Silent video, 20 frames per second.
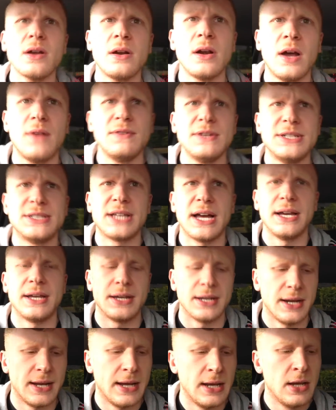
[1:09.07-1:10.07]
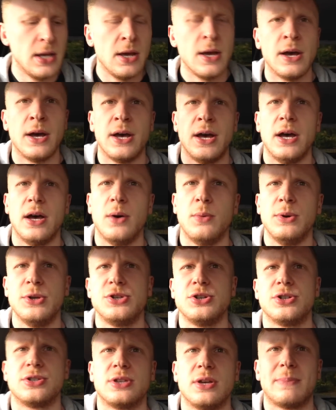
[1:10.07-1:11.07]
Lovely steak in there. We're
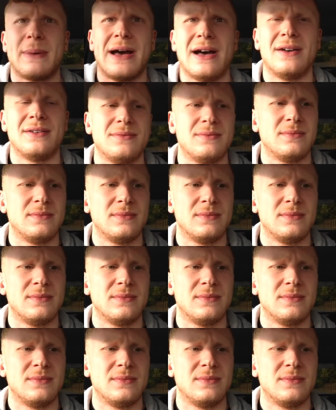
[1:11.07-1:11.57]
just about